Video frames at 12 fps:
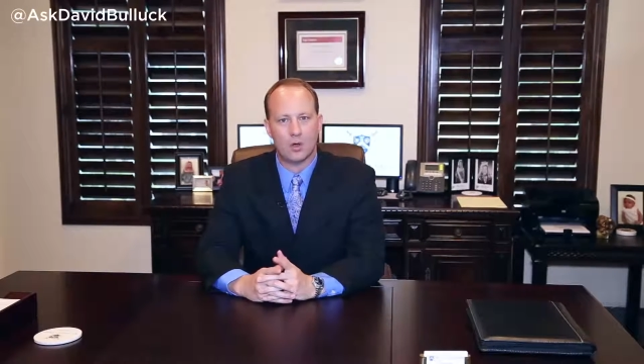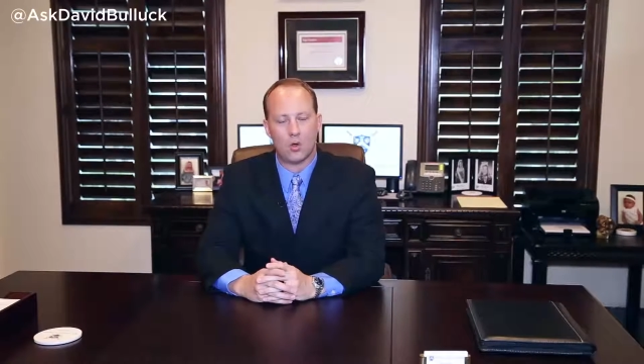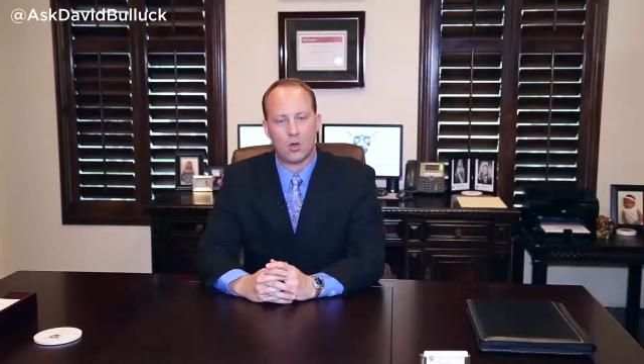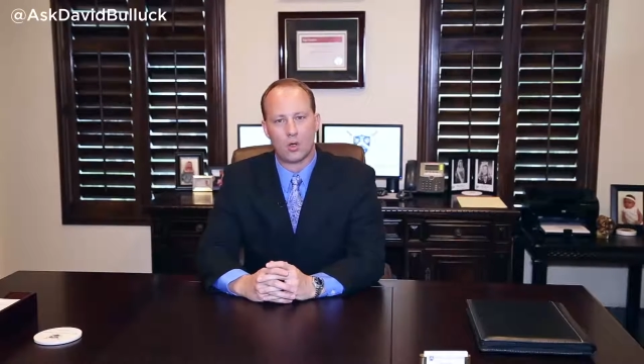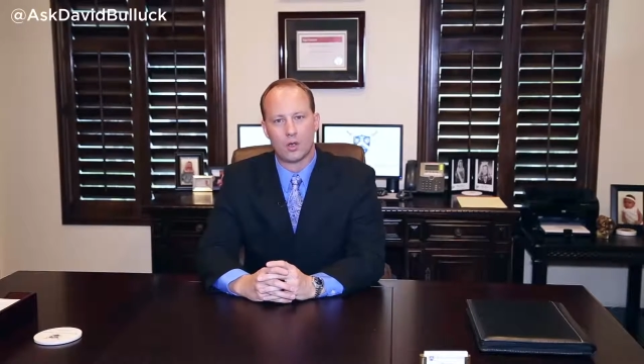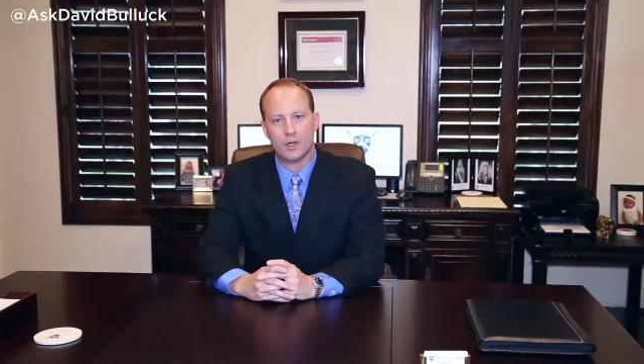
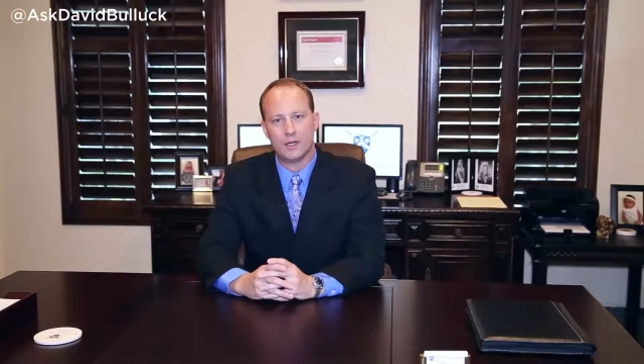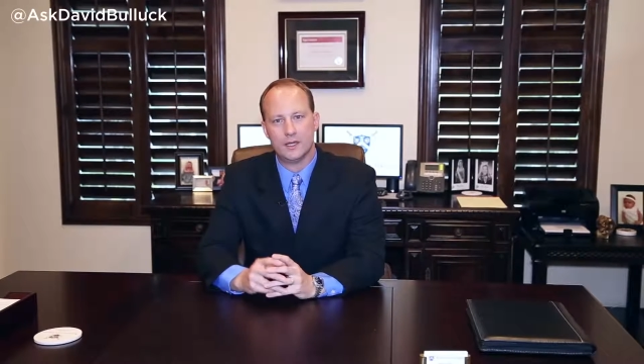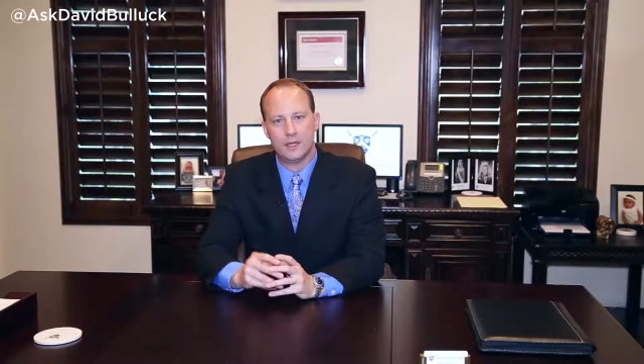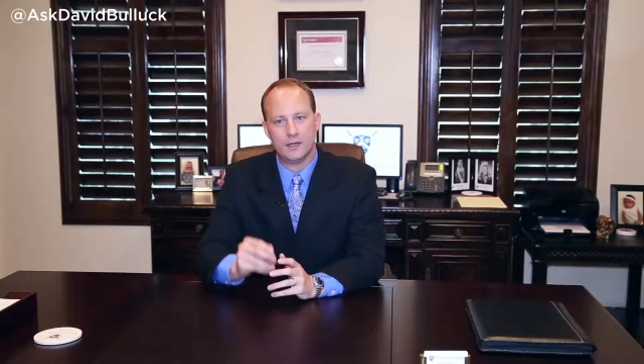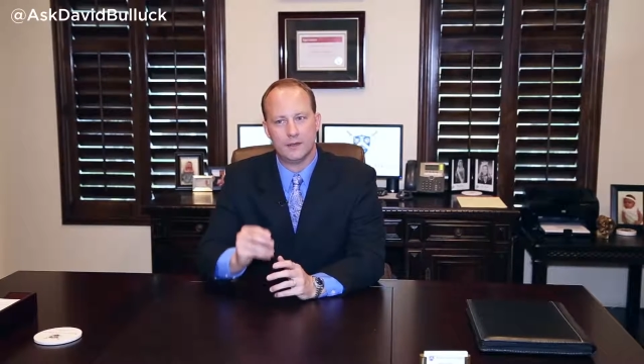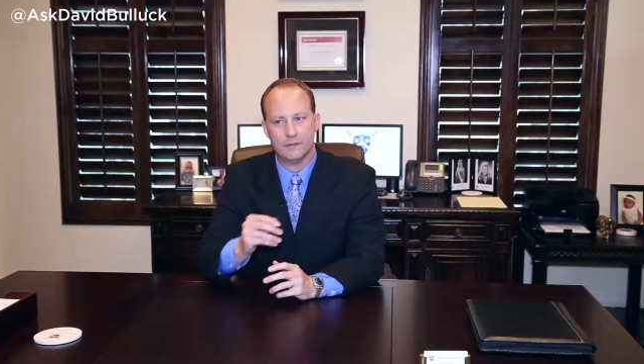are
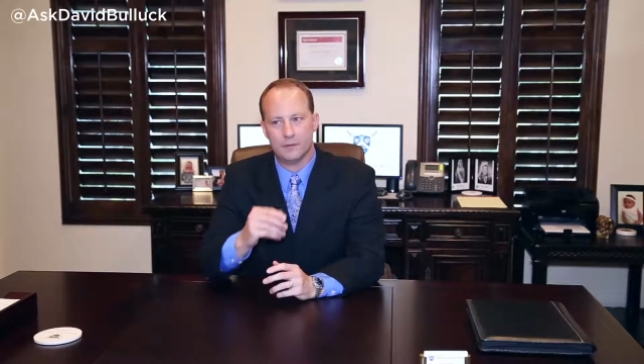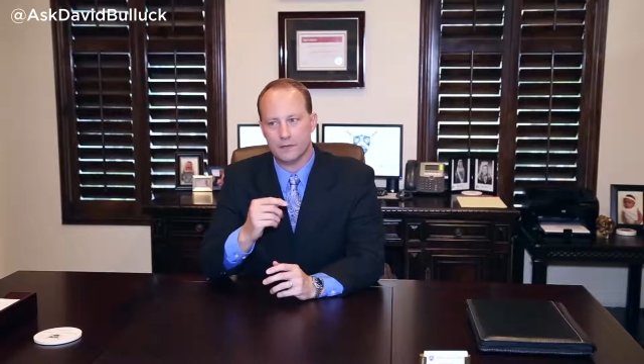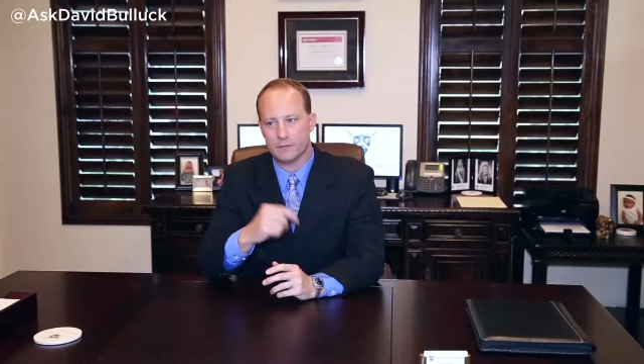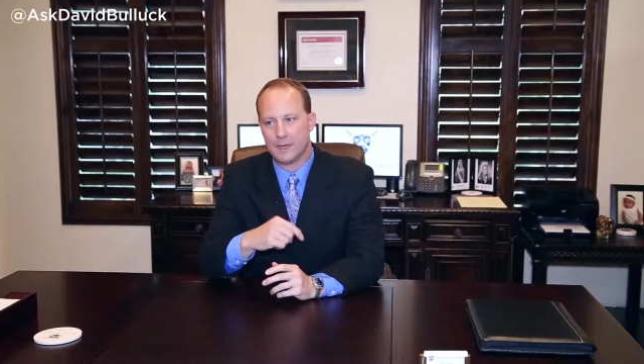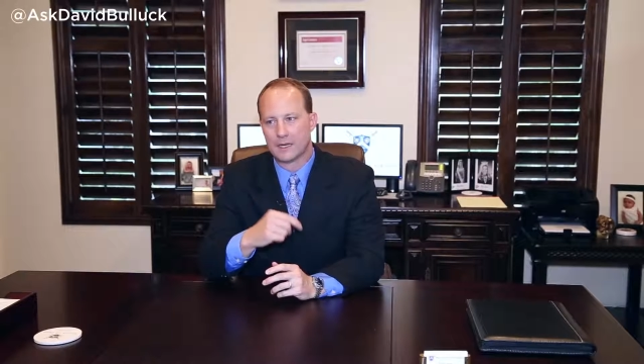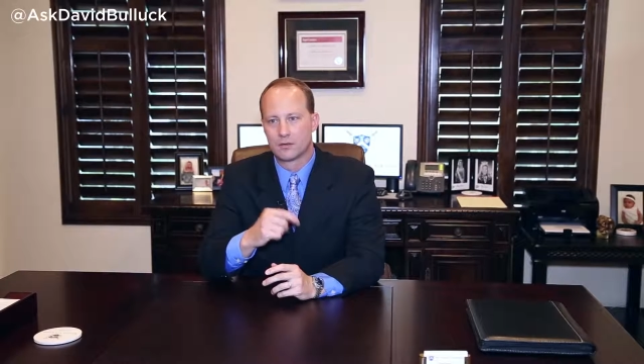if,
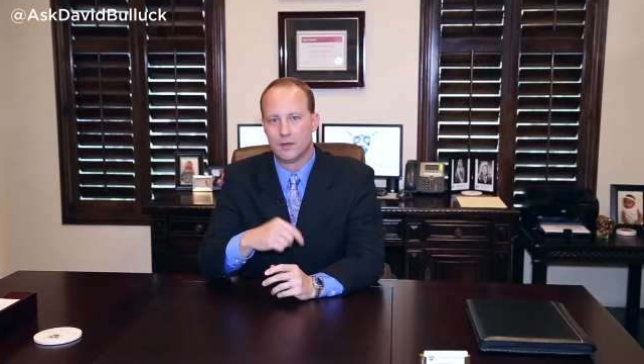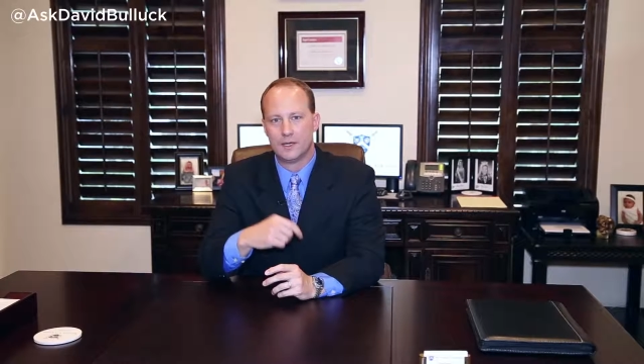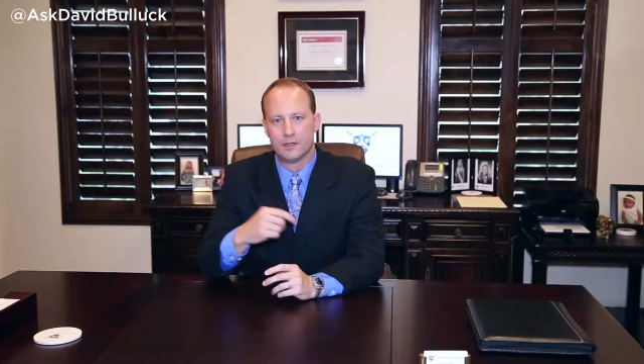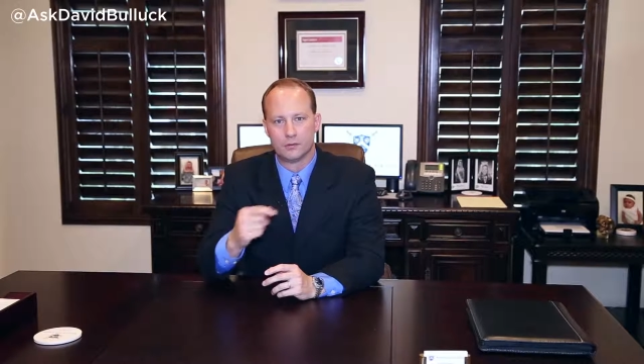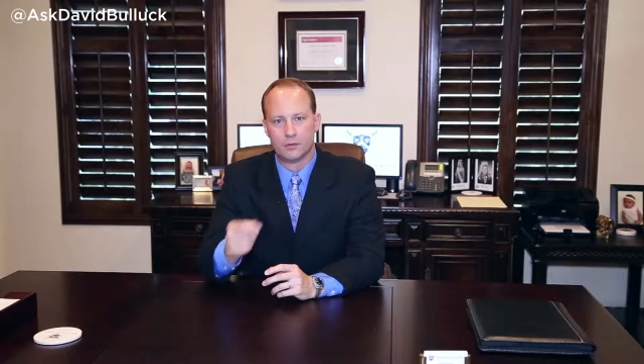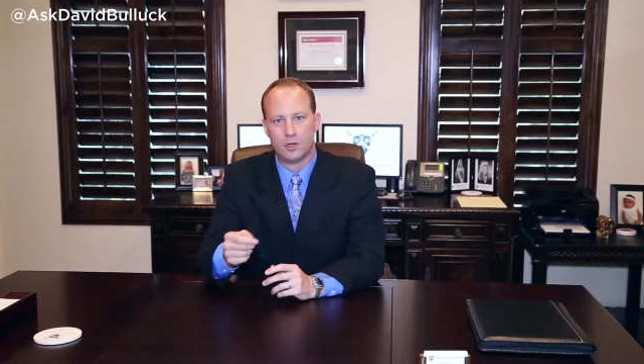if my my
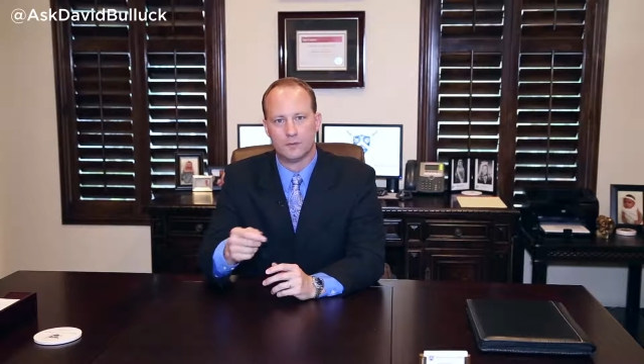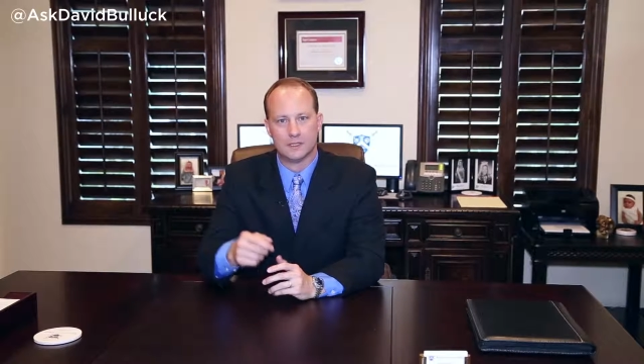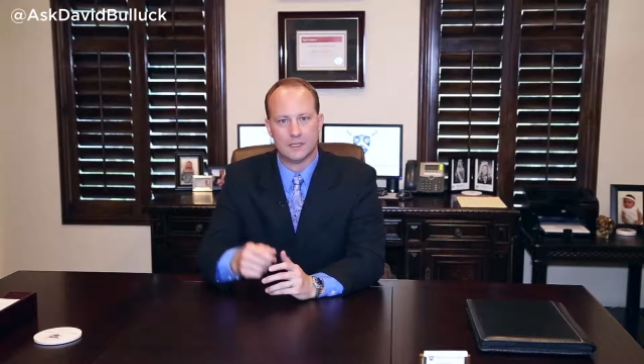client is involved